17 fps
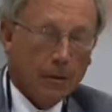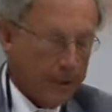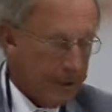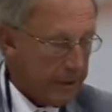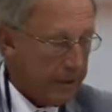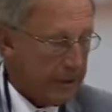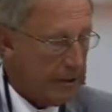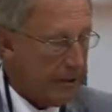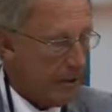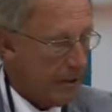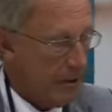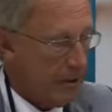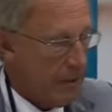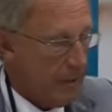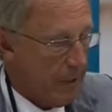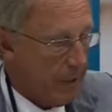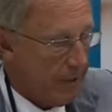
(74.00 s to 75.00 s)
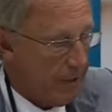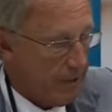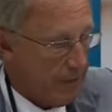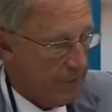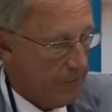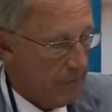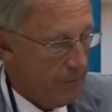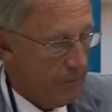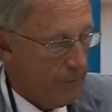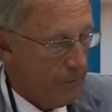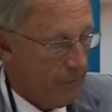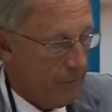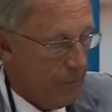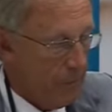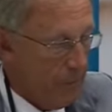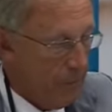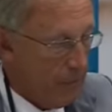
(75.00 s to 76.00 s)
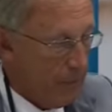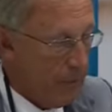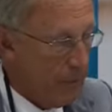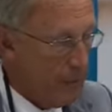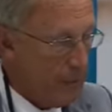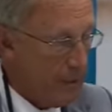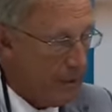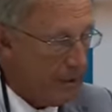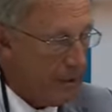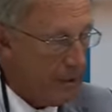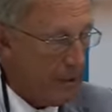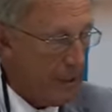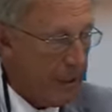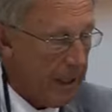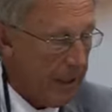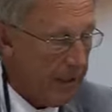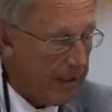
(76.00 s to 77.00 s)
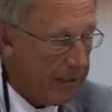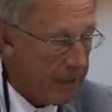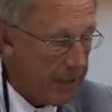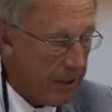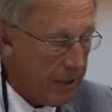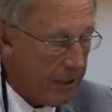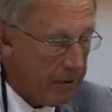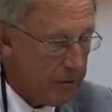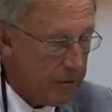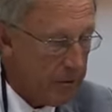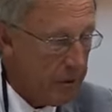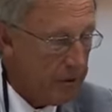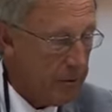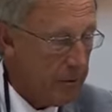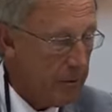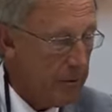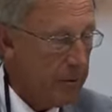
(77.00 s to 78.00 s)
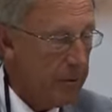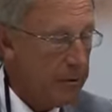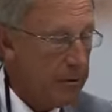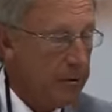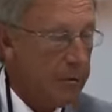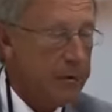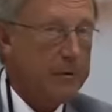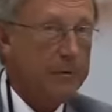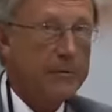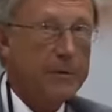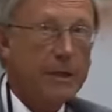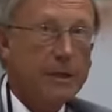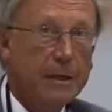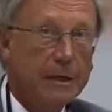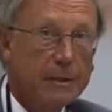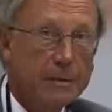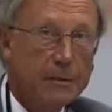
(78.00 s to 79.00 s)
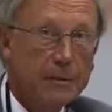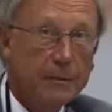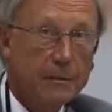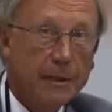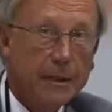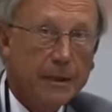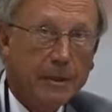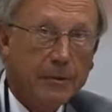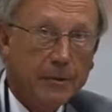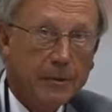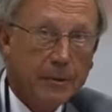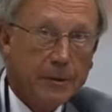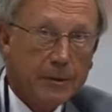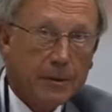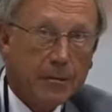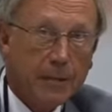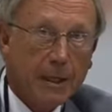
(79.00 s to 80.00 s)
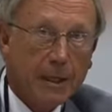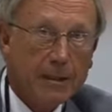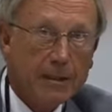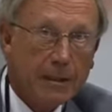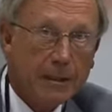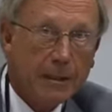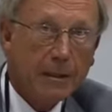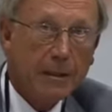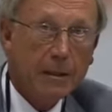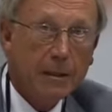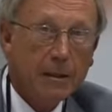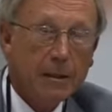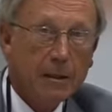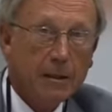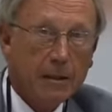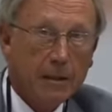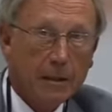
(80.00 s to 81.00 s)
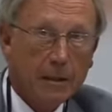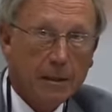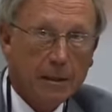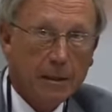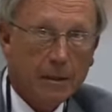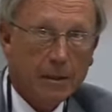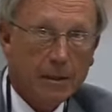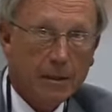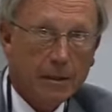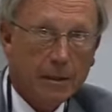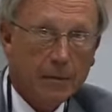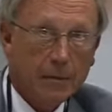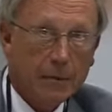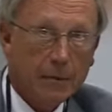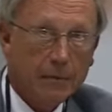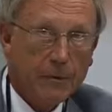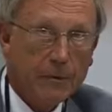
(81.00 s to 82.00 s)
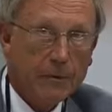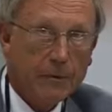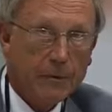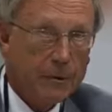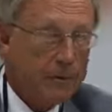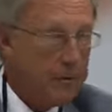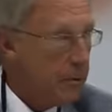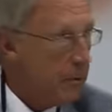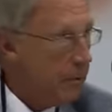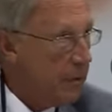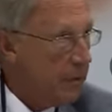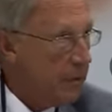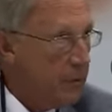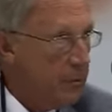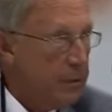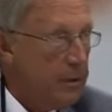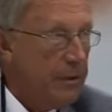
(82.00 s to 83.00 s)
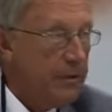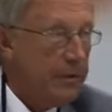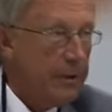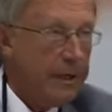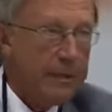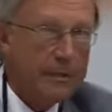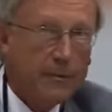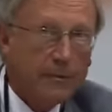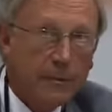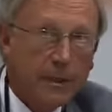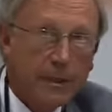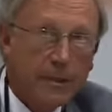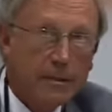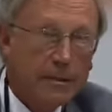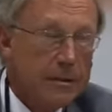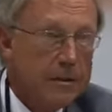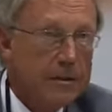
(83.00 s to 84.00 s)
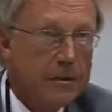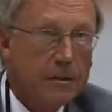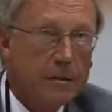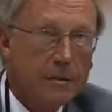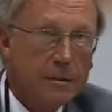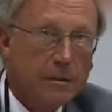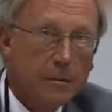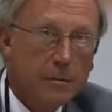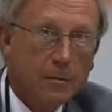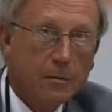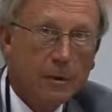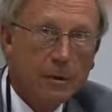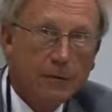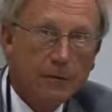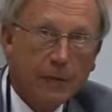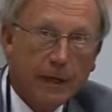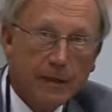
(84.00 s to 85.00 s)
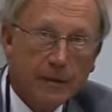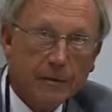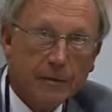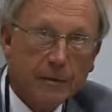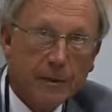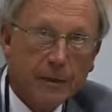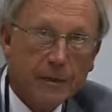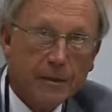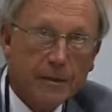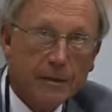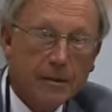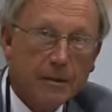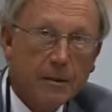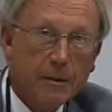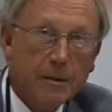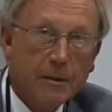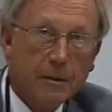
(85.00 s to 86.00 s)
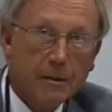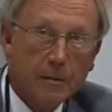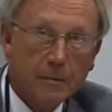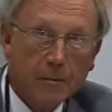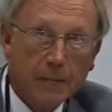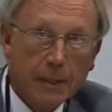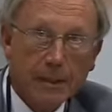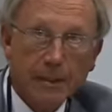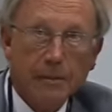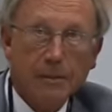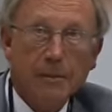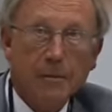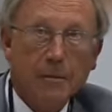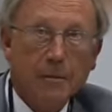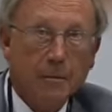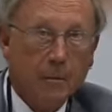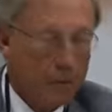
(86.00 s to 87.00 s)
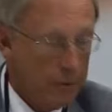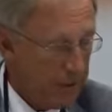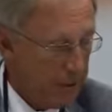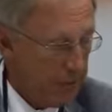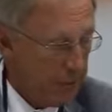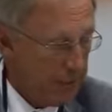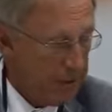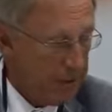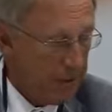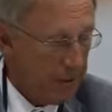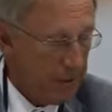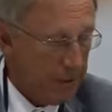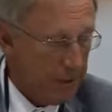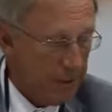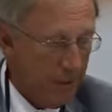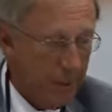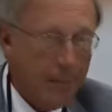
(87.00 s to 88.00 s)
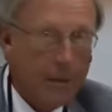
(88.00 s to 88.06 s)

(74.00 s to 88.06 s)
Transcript: What is Custommatch? The patient lifestyle should determine the choice of the lens. We can customize it. And again, we have the choice between 2 diffractive lenses, 2 refractive lenses, or the mix of both principles.